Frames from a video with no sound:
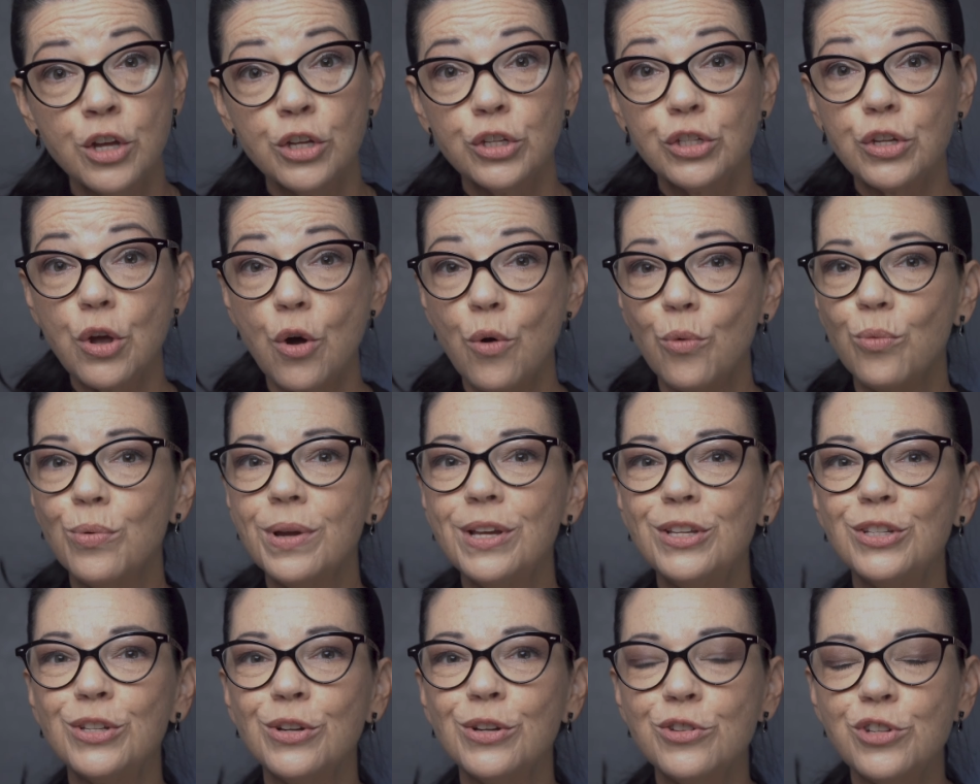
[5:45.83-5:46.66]
So
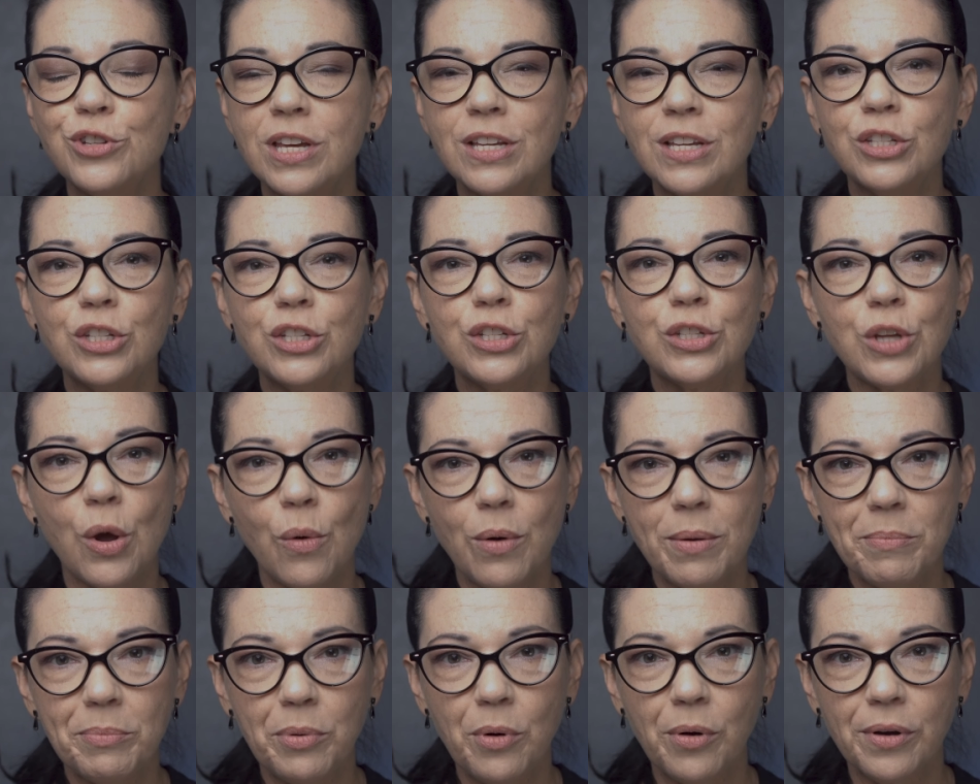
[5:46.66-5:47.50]
research is so
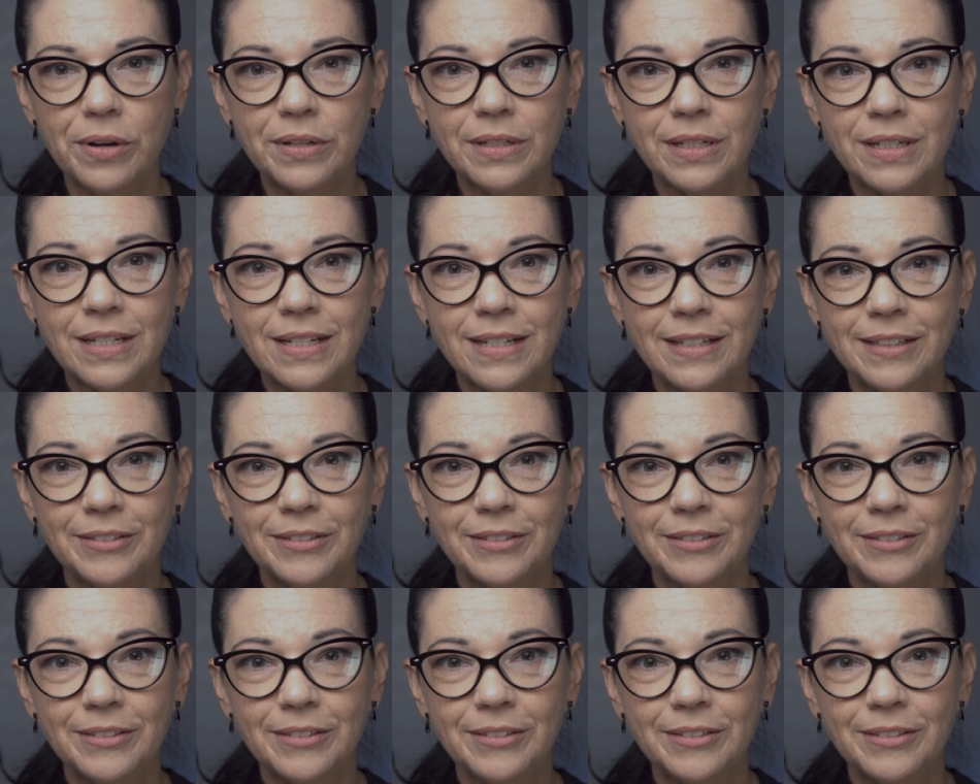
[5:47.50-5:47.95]
important.